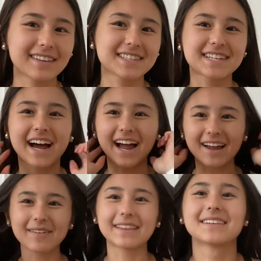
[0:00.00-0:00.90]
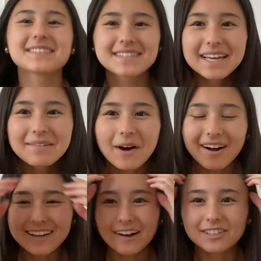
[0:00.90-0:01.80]
this time and the same
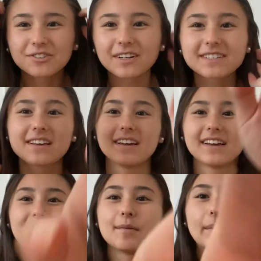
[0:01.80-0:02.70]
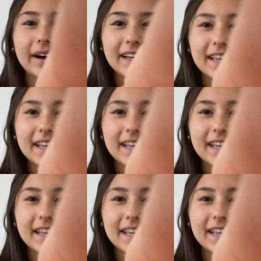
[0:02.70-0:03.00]
Hotty Hot Shorts, but